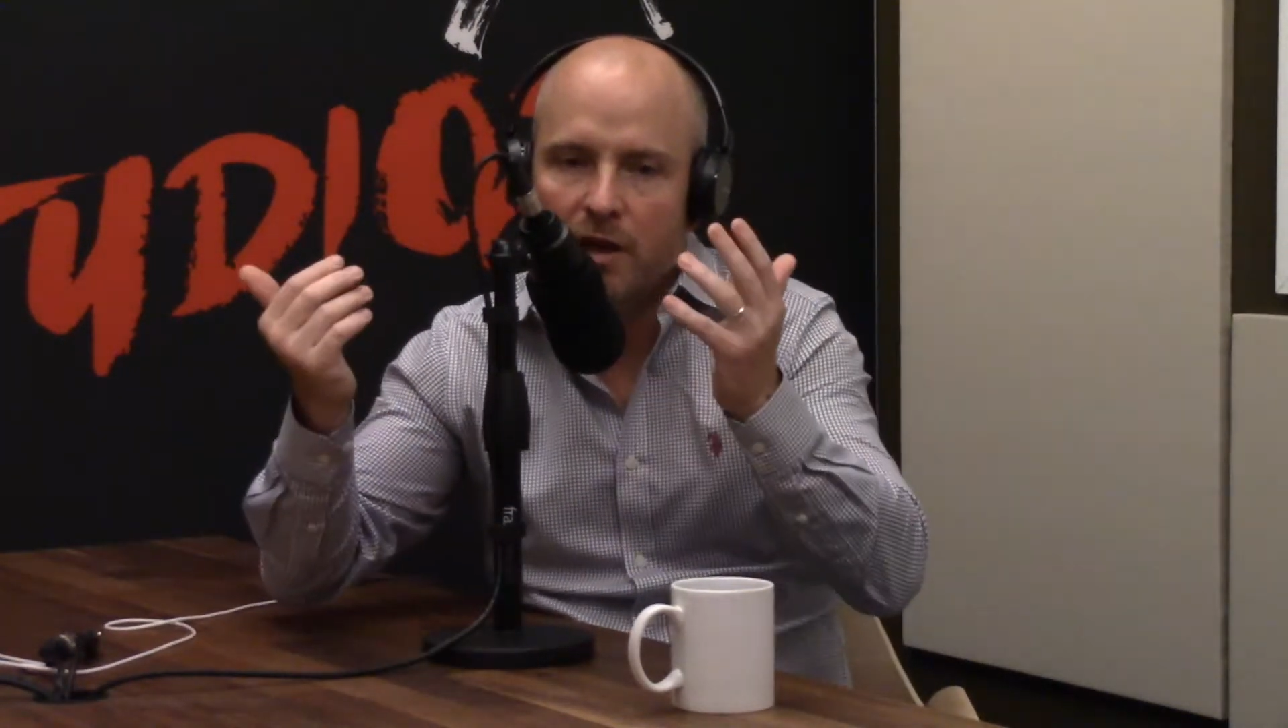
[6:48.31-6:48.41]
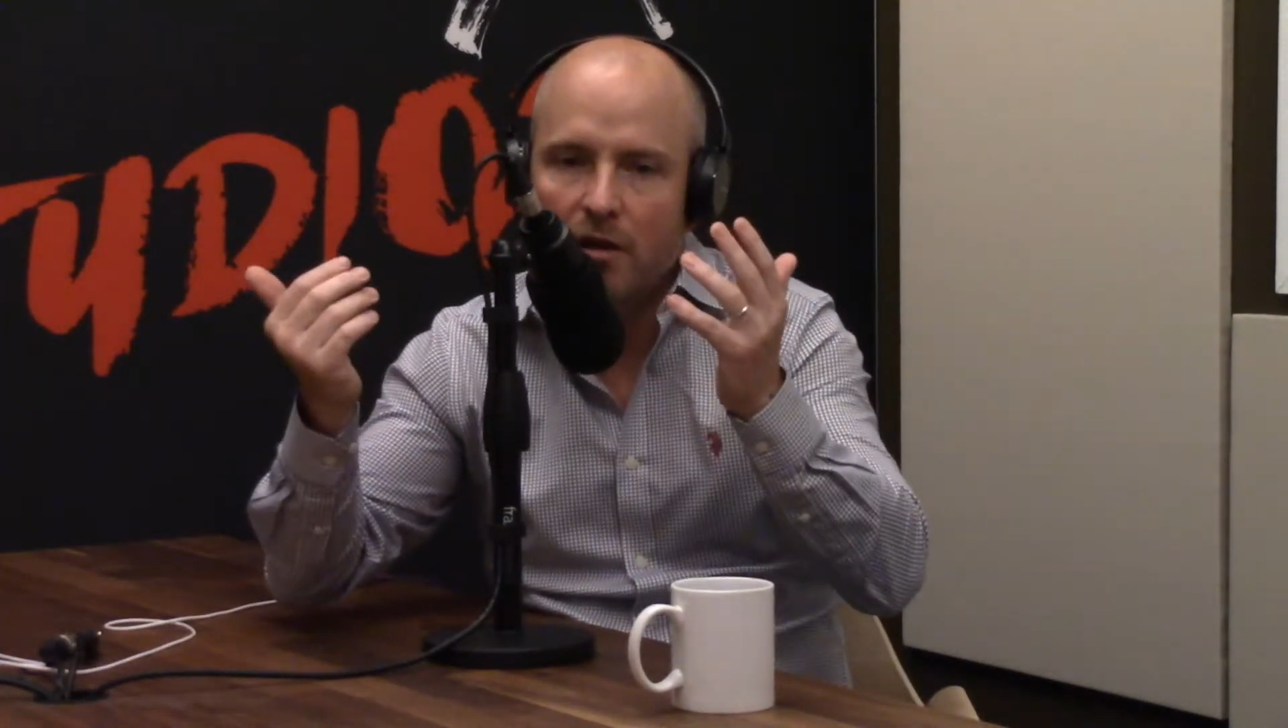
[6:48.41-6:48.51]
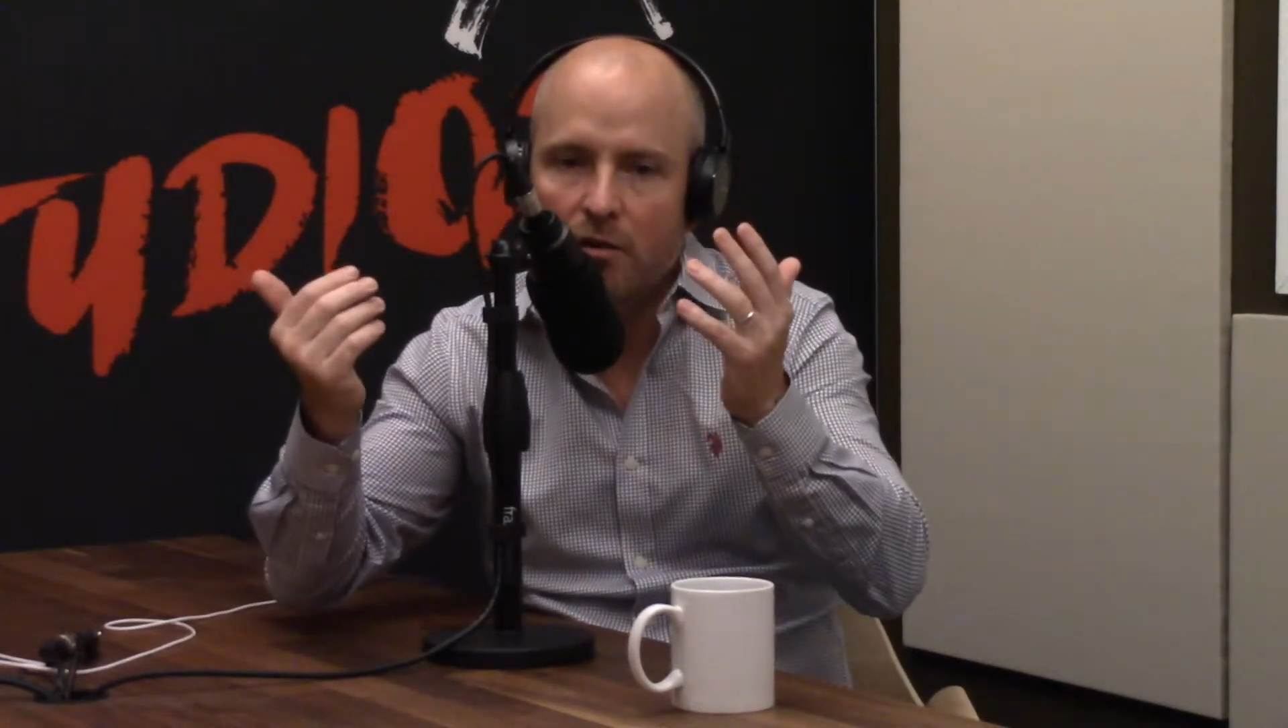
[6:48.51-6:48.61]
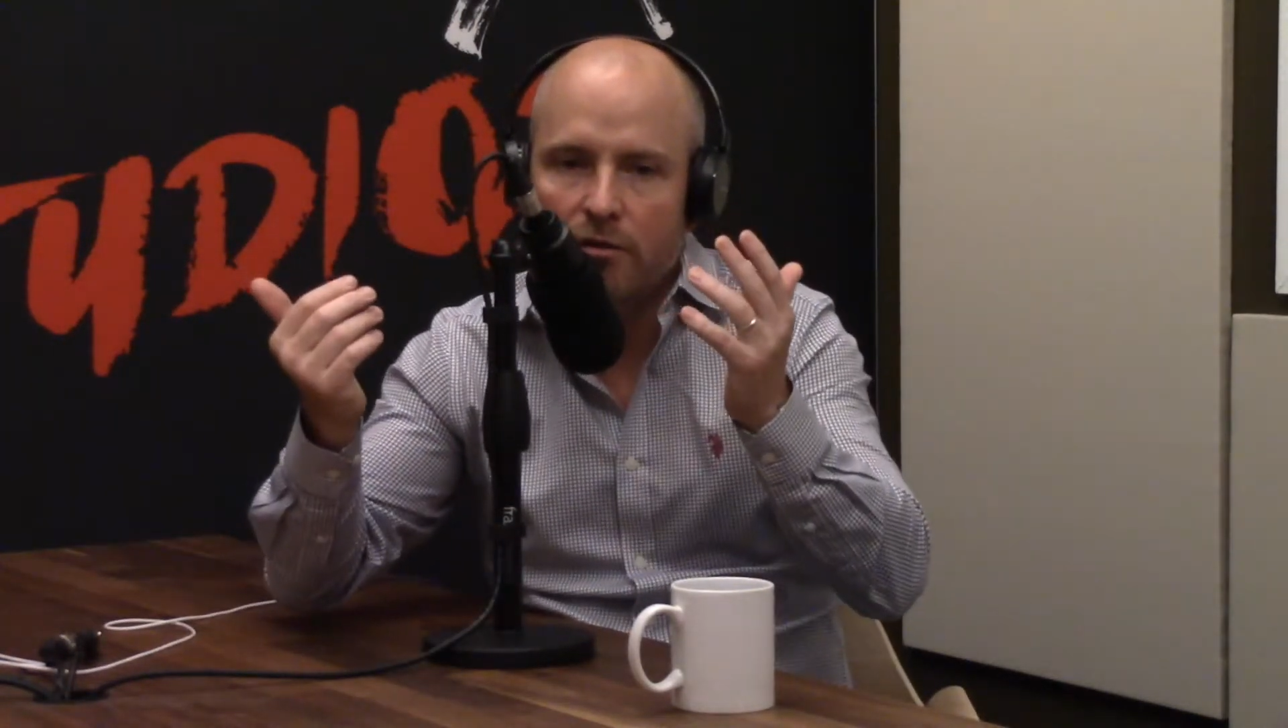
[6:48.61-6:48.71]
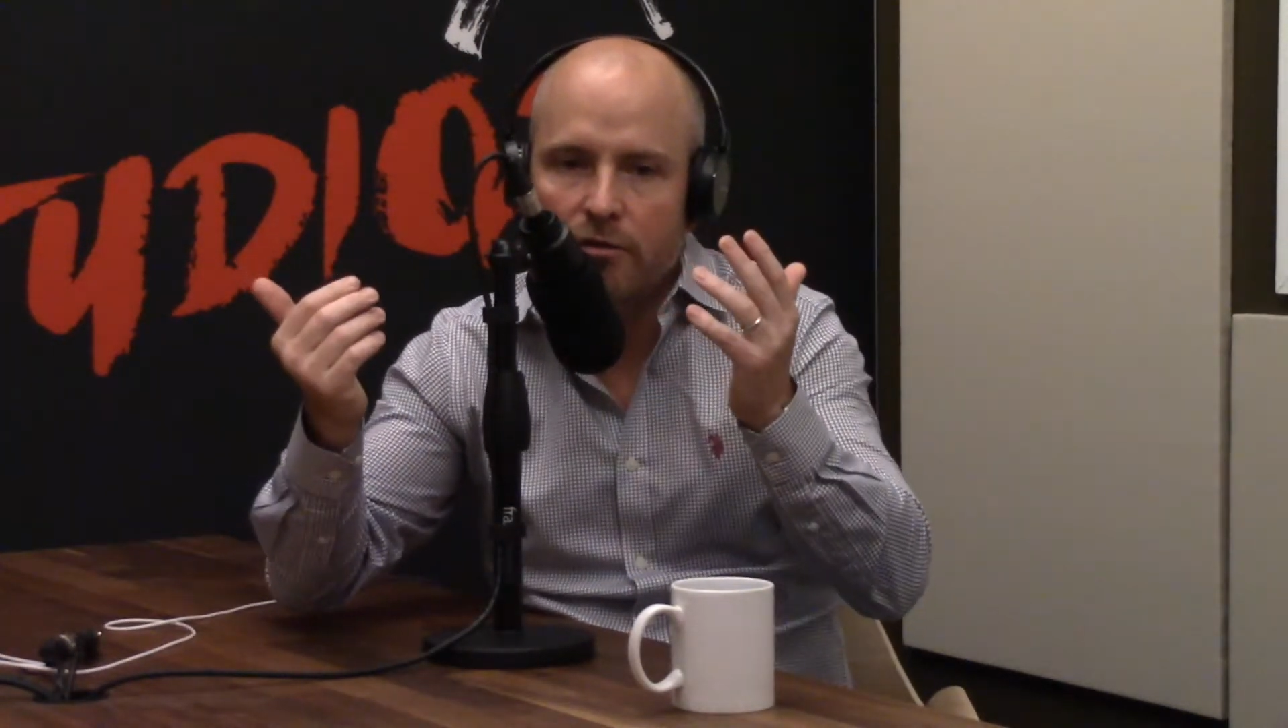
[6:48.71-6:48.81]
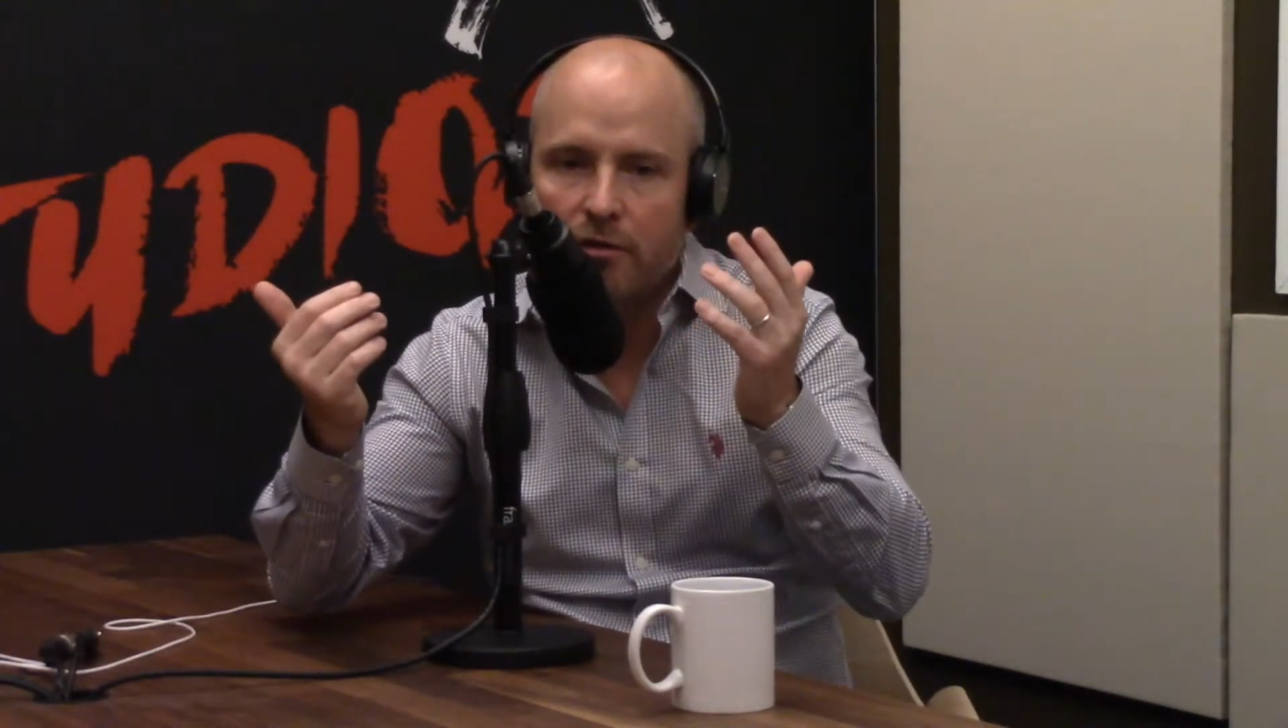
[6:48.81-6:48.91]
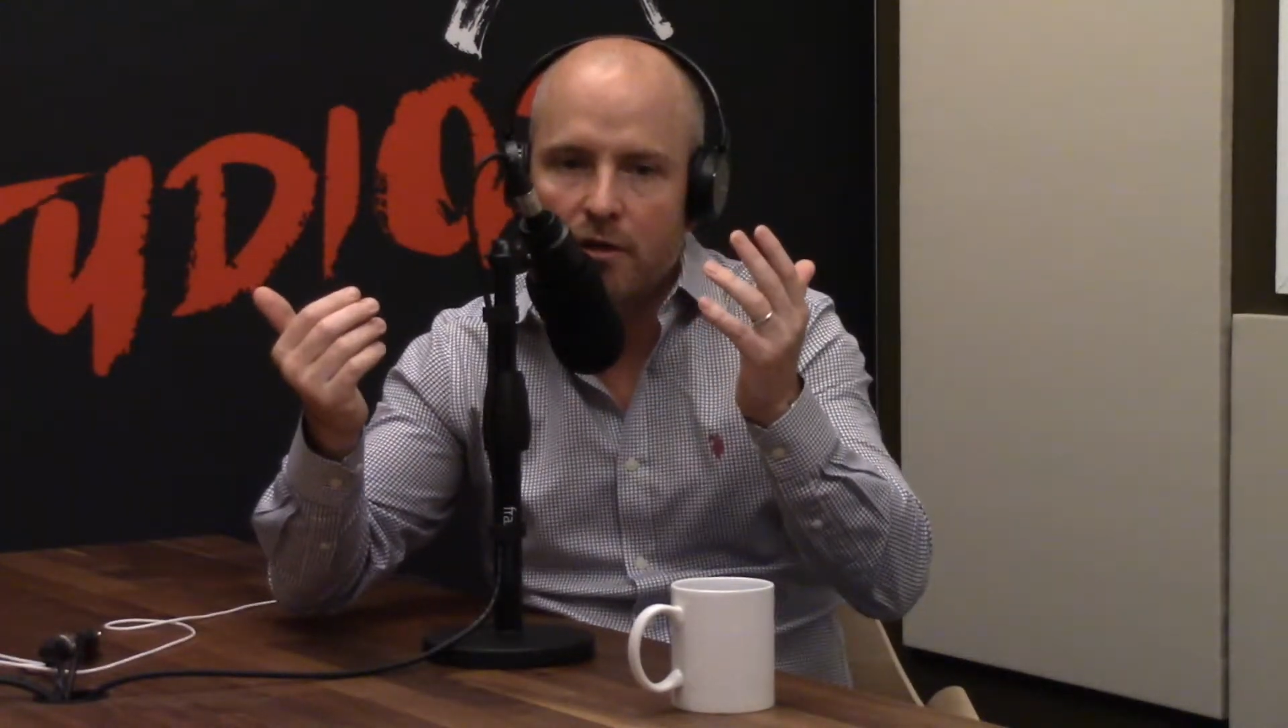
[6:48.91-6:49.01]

health.